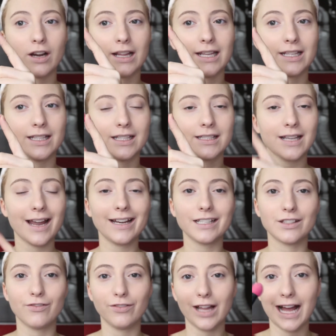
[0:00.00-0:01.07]
And then this side
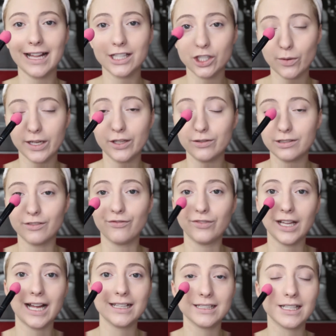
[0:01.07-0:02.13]
is flat, so I use the
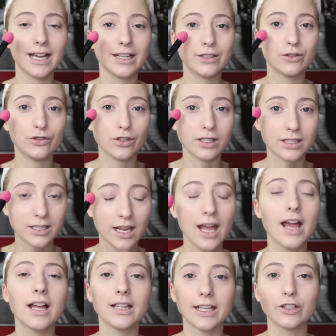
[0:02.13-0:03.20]
flat side to just
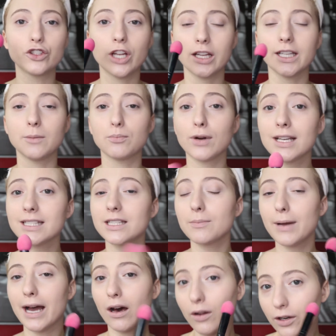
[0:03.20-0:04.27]
like gently press the
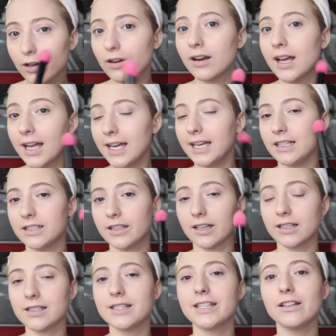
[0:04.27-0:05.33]
powder into the
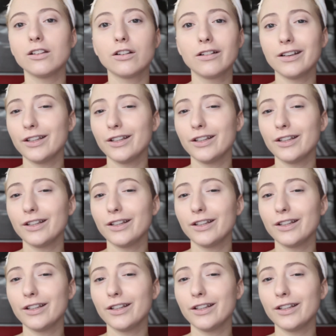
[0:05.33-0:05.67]
concealer.